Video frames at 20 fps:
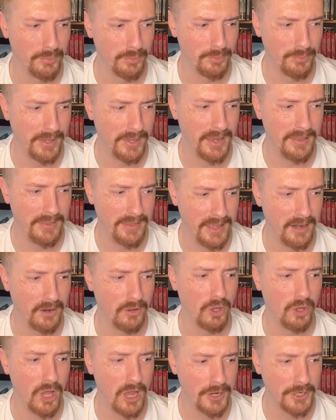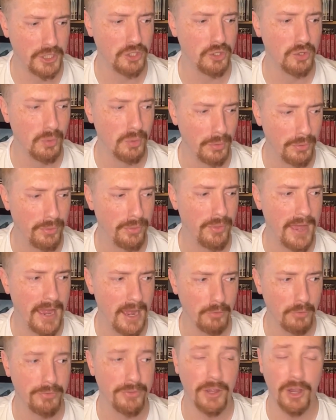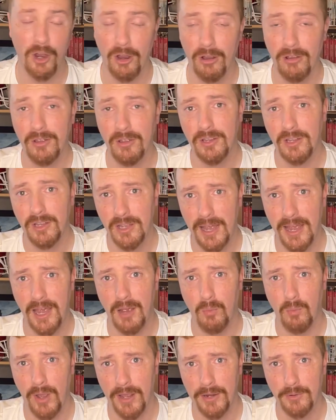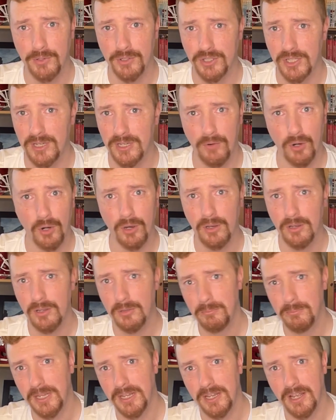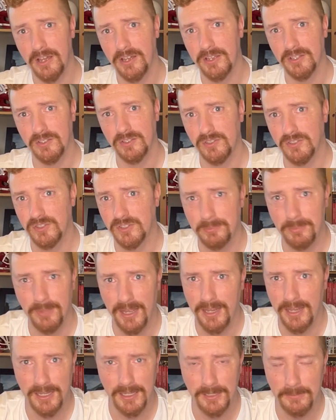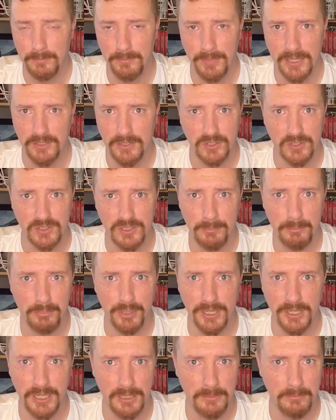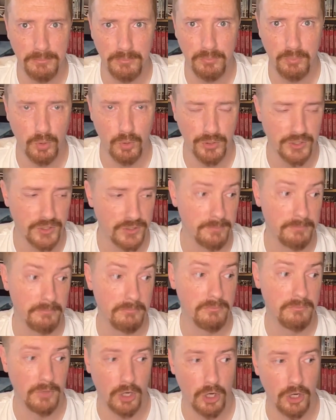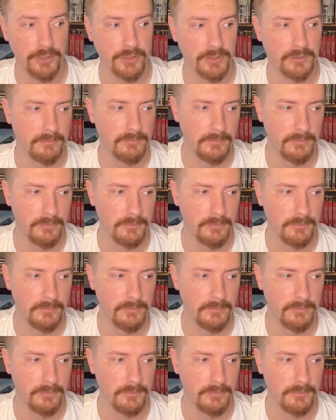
They had a lot of youth out there at wide receiver because they just simply were just hurt